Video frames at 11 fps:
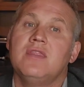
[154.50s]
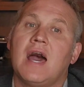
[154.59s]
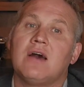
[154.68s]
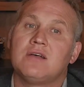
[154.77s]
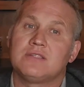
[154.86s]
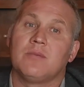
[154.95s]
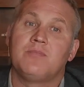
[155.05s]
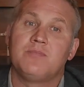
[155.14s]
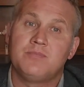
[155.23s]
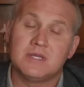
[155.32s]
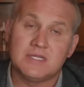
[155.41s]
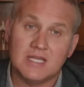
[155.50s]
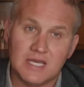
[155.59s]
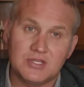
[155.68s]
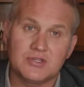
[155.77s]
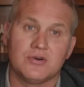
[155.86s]
That is a
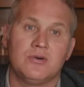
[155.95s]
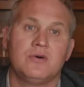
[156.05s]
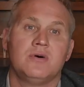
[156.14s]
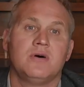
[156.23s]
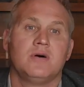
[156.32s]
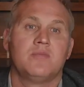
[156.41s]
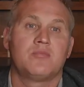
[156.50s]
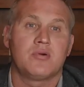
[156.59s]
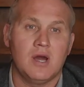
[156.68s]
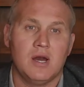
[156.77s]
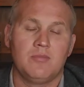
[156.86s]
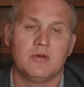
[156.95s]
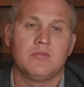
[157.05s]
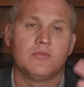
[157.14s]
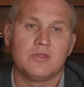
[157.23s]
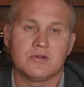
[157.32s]
potential
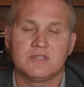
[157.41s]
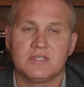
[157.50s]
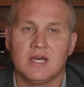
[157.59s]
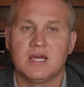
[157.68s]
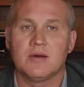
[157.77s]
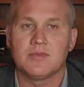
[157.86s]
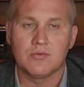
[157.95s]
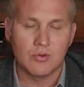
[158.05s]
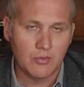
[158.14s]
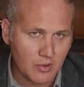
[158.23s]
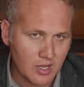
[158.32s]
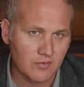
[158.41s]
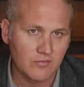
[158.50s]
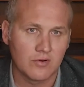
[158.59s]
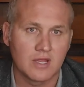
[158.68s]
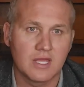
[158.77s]
problem with their setup that we will
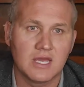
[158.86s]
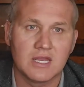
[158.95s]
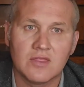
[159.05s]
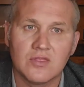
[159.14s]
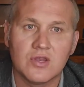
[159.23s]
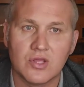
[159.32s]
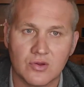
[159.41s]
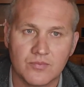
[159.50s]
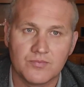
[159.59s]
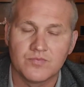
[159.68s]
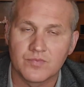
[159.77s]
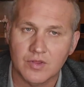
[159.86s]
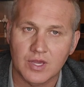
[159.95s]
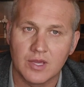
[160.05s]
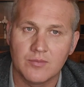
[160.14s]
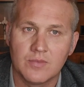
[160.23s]
cover again in the new,
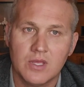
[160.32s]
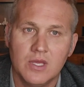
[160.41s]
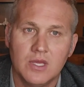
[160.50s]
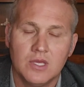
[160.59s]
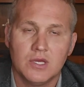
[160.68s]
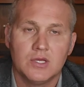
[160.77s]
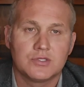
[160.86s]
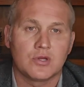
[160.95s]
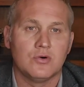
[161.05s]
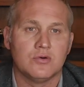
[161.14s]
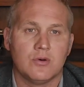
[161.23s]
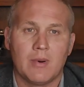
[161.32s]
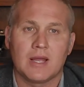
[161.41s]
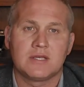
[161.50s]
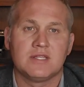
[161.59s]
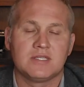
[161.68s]
okay? So cool,
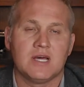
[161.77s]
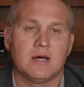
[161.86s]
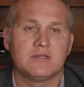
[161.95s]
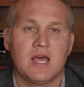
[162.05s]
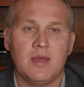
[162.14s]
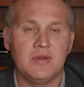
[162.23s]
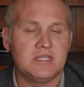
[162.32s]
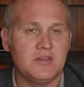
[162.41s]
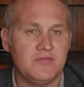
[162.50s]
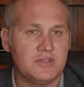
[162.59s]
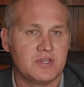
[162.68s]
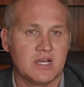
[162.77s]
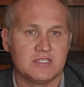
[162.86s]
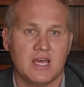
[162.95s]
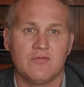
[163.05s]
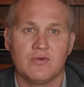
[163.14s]
back to the top. So how many TVs you
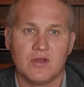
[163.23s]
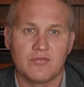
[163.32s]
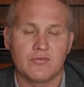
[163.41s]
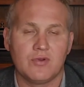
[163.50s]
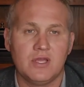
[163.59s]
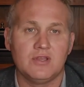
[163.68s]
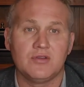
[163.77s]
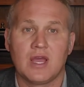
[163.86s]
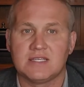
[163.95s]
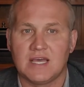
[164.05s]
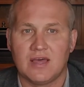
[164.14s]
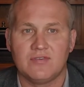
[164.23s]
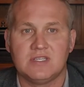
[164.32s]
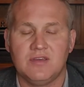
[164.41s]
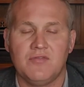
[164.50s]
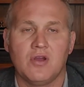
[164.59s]
guys have? We have 3. Do you guys have a
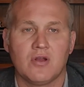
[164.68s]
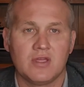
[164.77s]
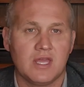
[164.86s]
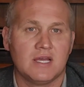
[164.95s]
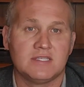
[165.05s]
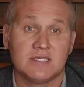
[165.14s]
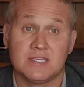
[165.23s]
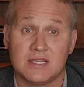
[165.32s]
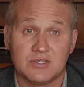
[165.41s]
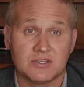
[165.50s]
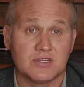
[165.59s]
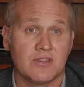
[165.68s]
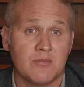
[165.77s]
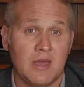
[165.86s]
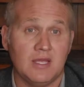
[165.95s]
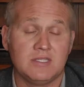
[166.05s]
DVR? Yes. Is that just on the
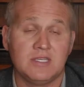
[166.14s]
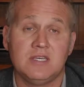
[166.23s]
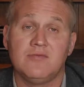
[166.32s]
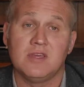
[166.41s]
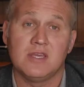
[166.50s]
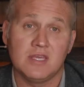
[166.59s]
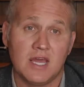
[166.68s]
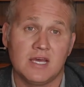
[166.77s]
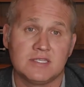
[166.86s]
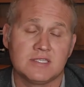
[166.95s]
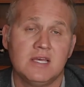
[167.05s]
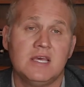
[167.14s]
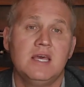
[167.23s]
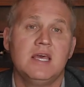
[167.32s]
main TV? Yes.